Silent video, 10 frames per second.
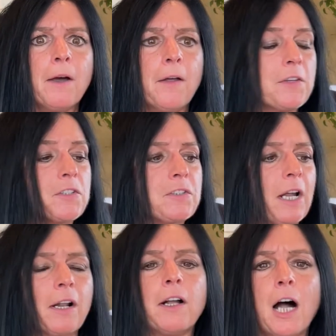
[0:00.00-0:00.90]
This is
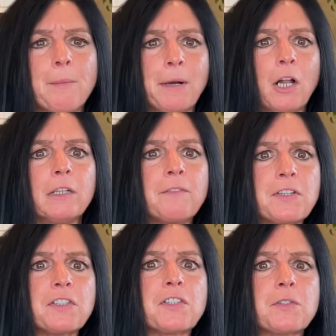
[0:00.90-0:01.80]
not uncommon. All of
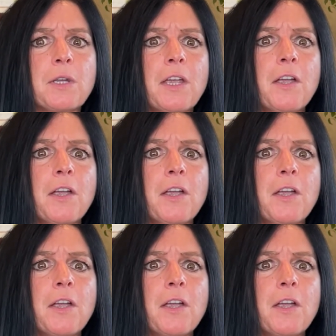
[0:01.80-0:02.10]
this is